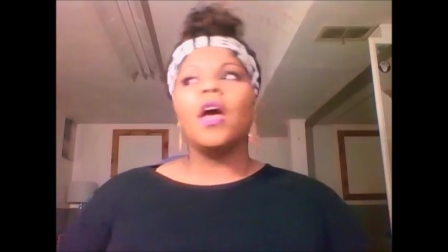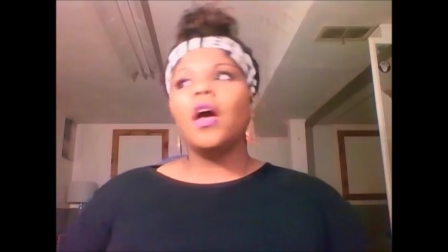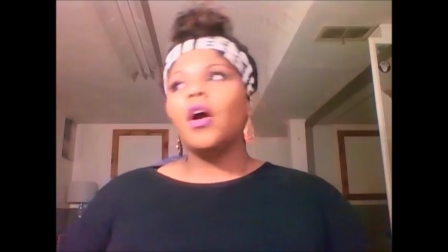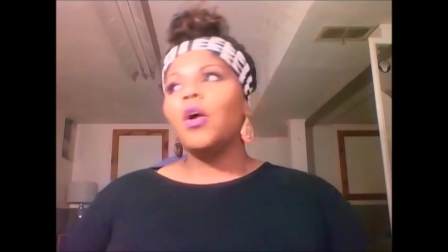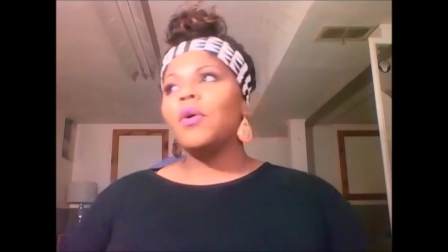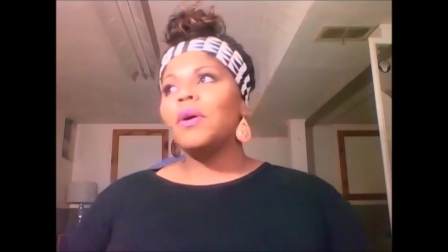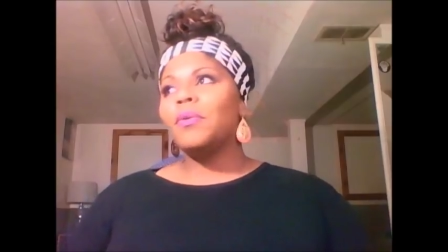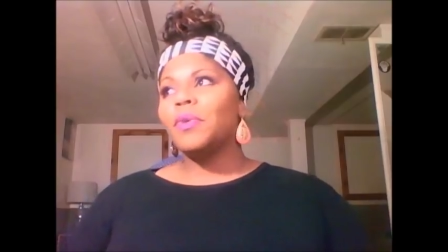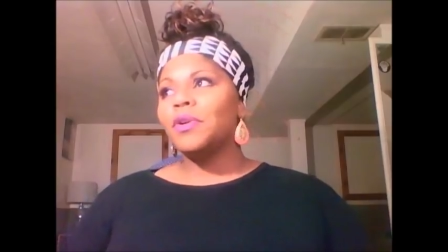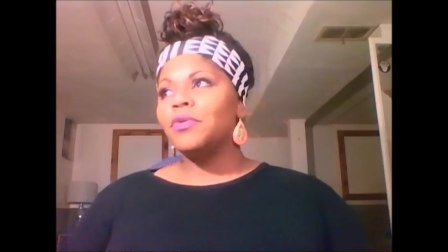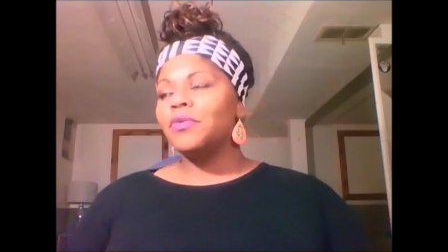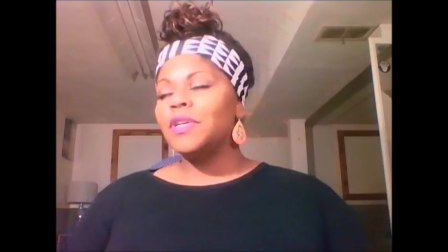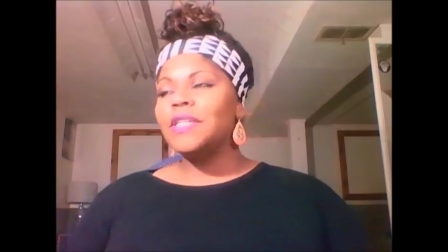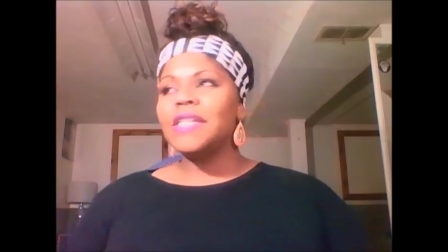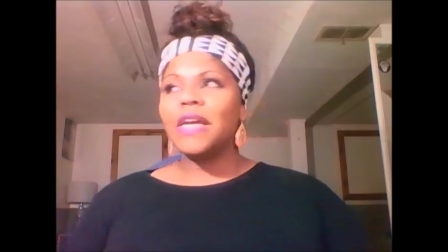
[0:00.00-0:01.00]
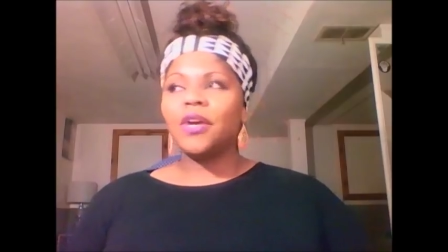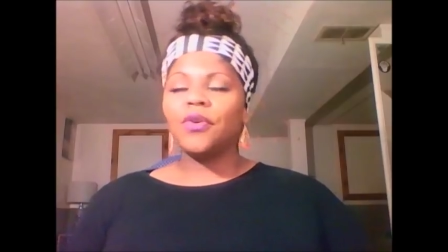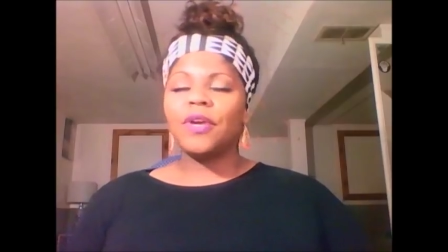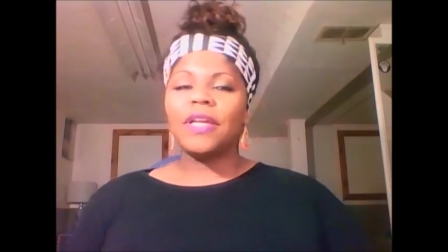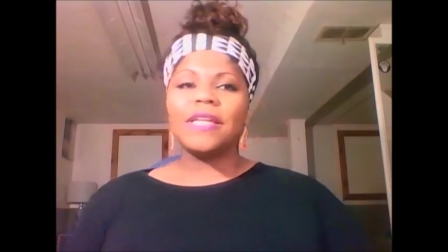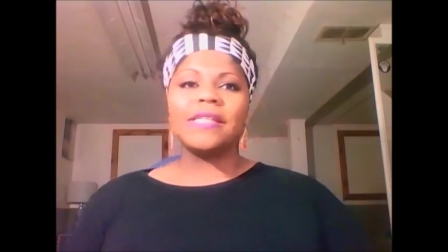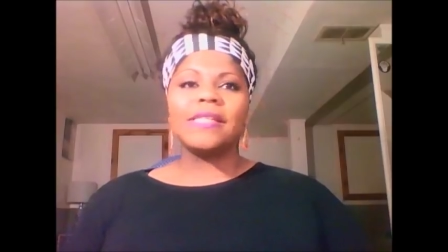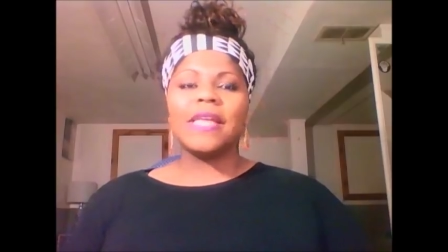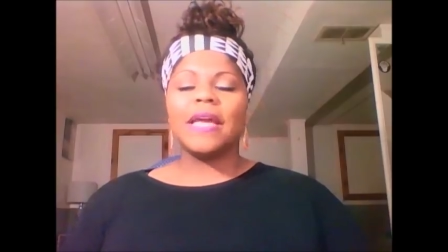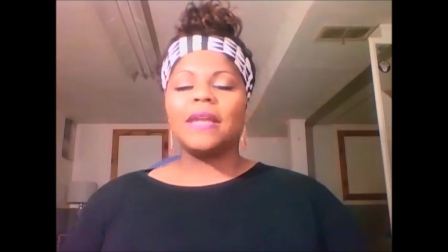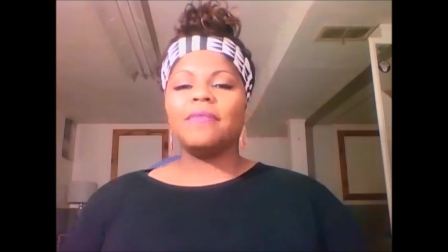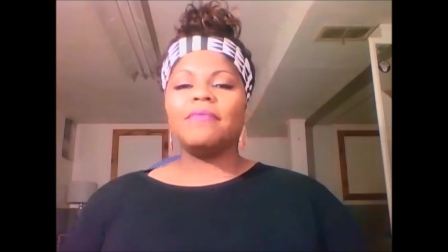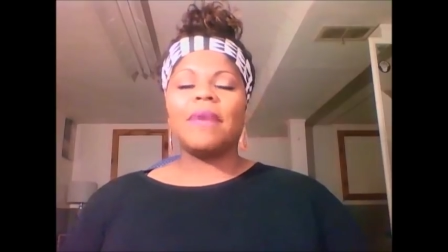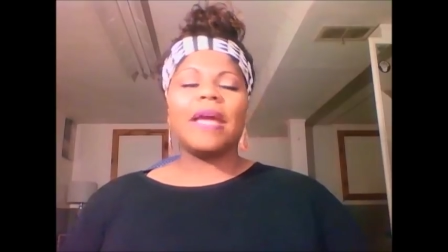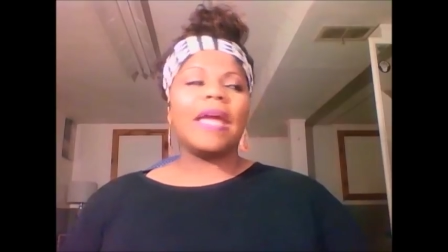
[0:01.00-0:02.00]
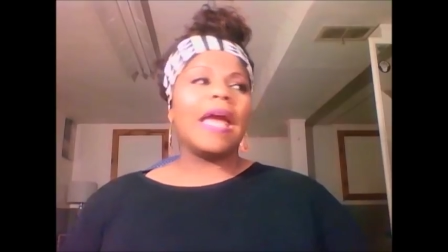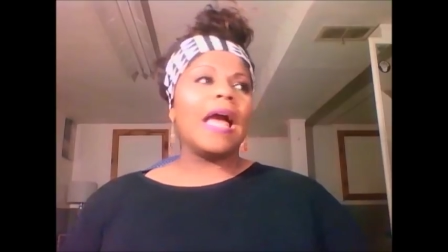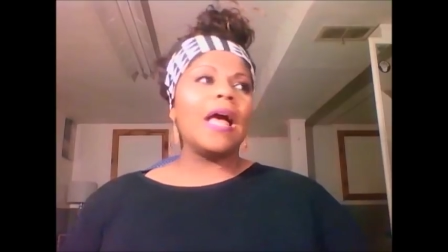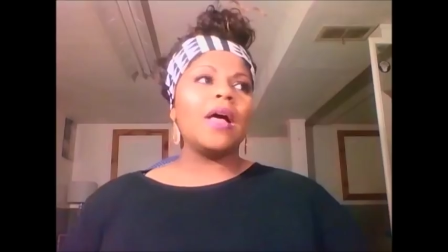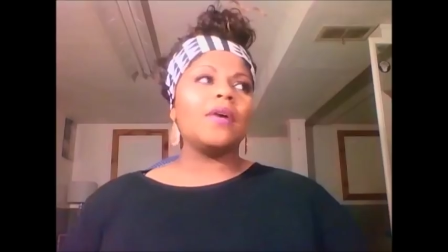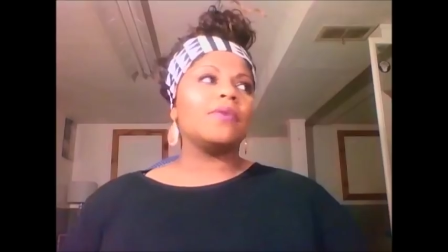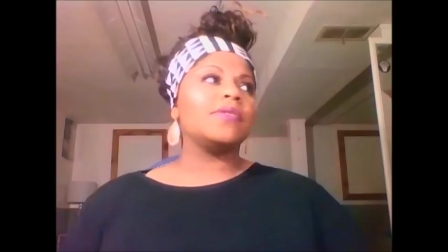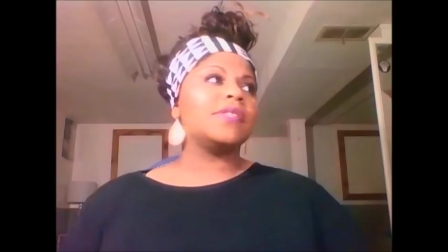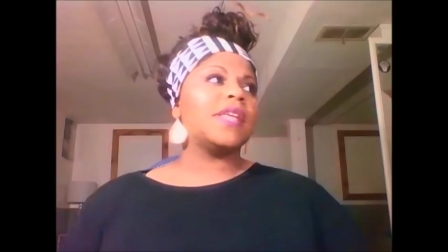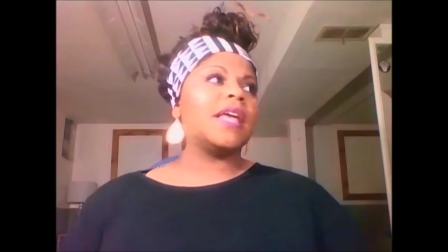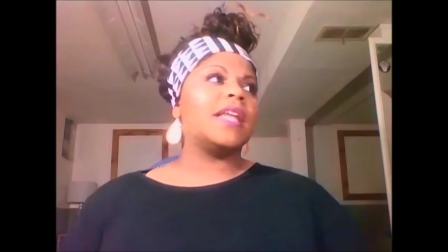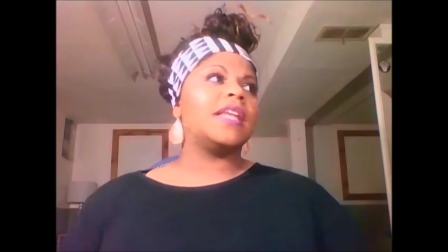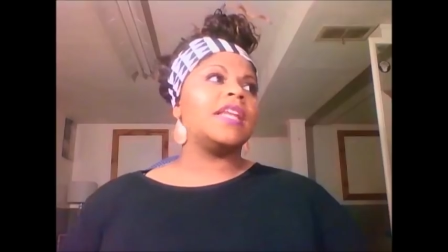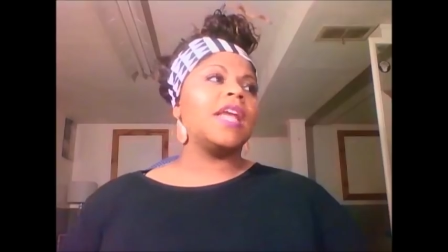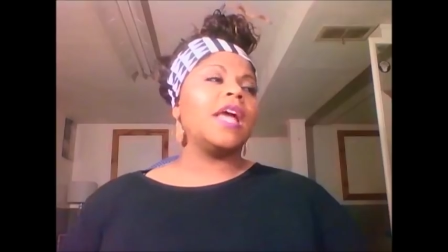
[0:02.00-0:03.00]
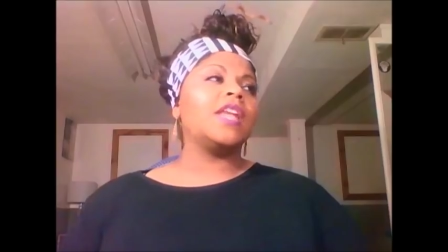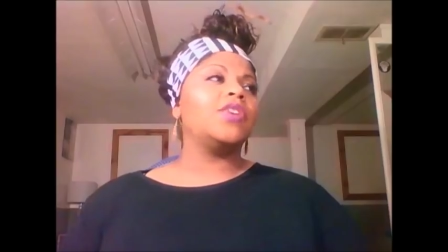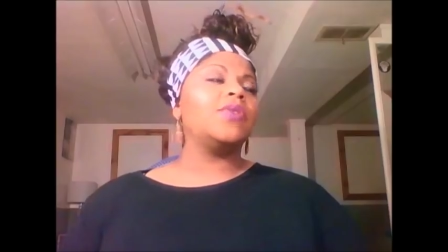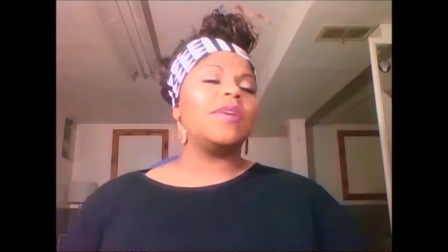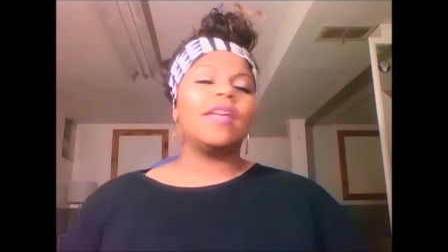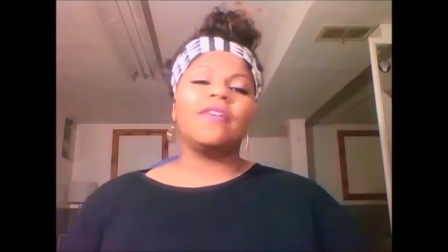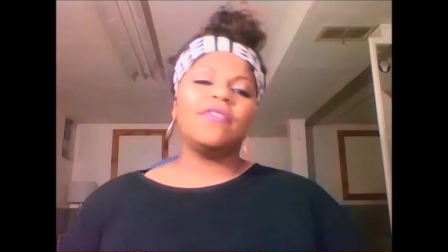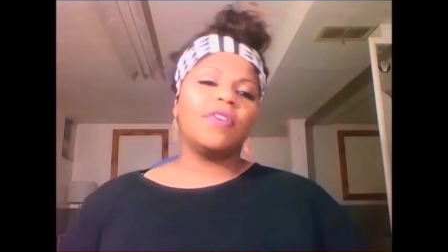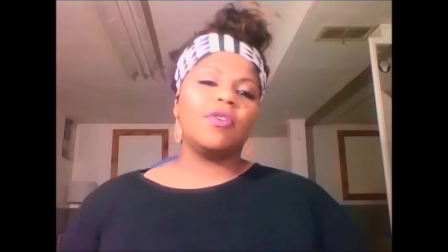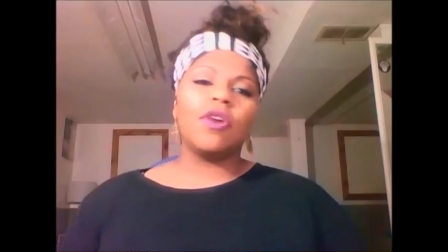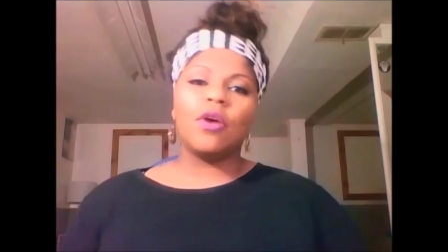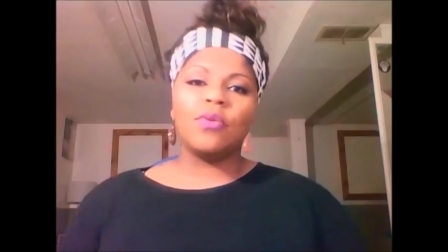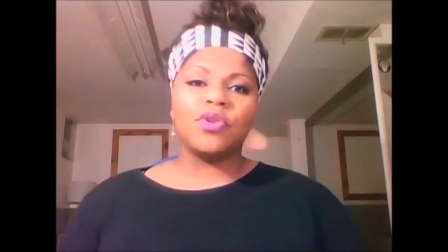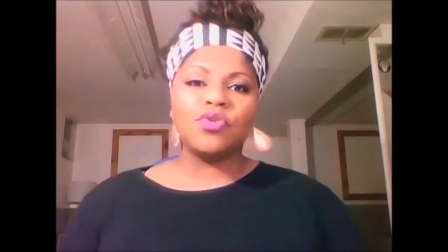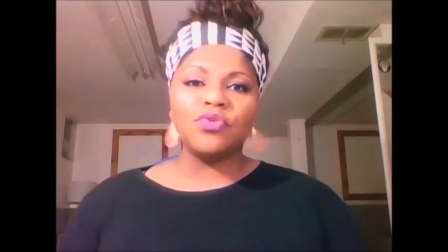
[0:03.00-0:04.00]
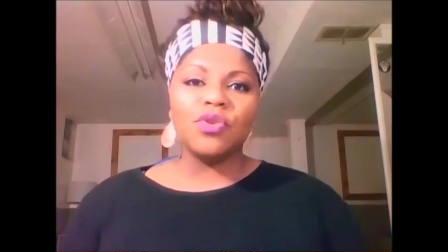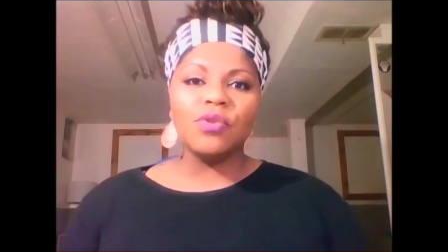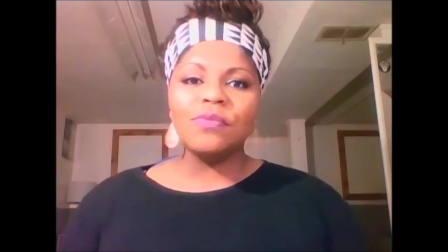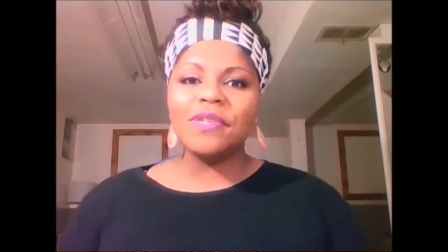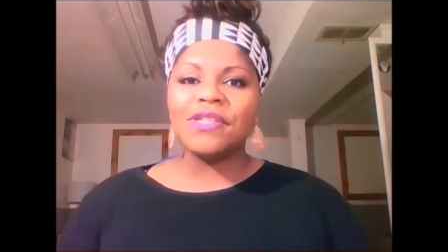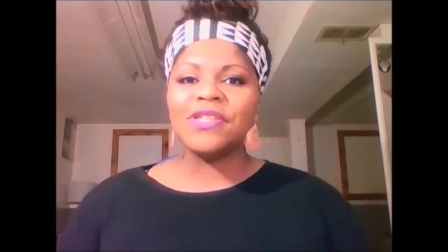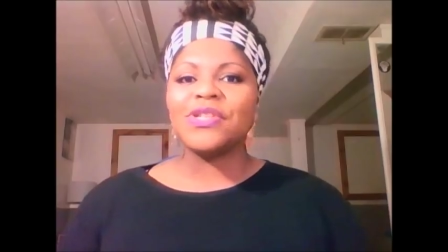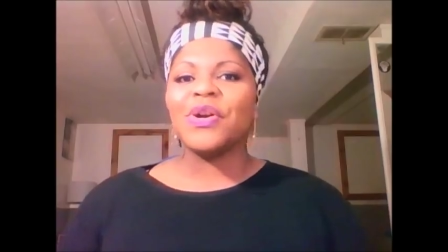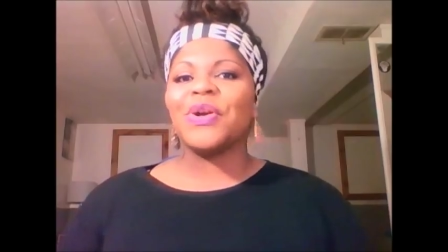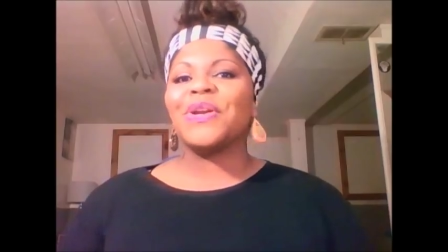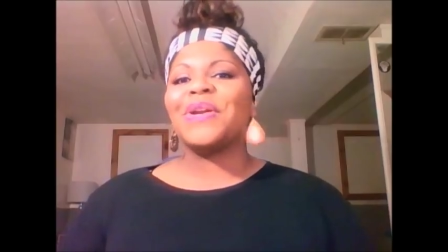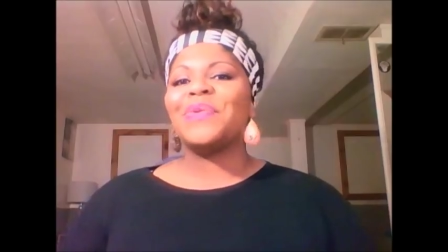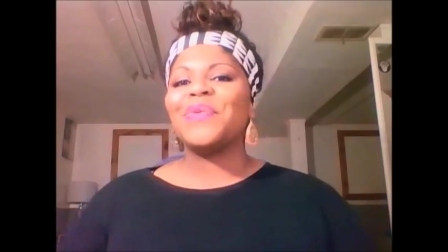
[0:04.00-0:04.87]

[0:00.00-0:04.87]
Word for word: oh, I want to redecorate inside of my house and, and you can't figure out which room to start in.